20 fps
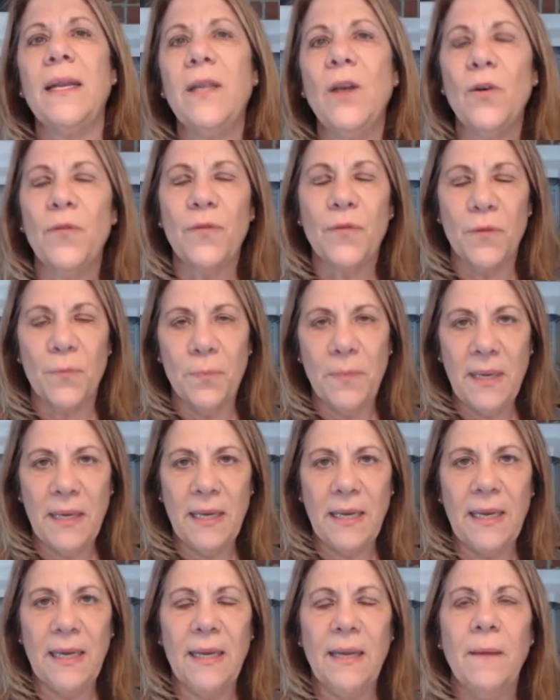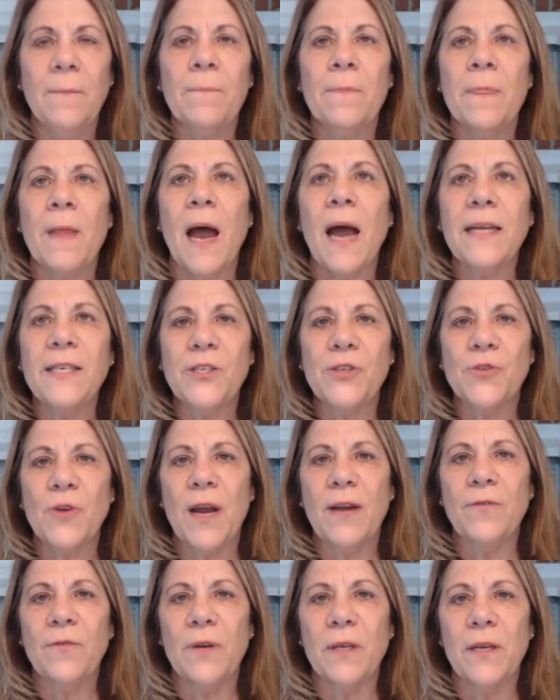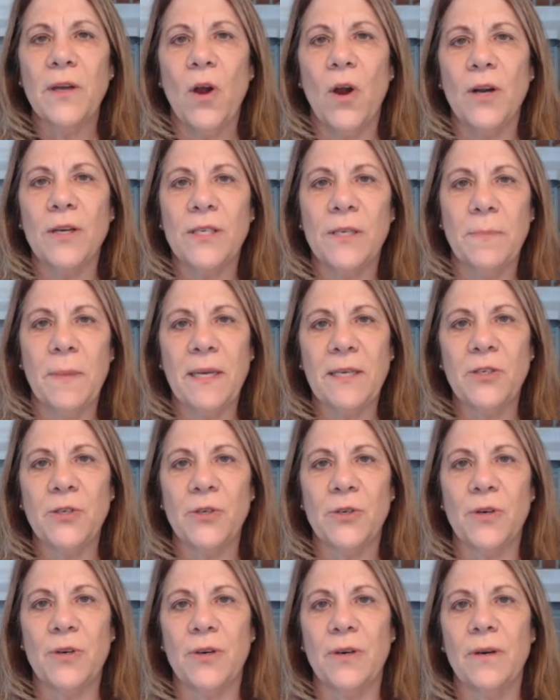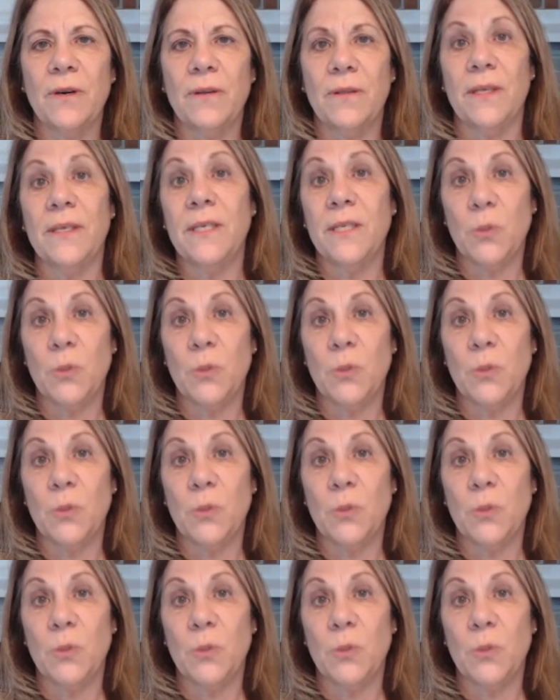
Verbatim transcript: I know for me, I strive really hard to make sure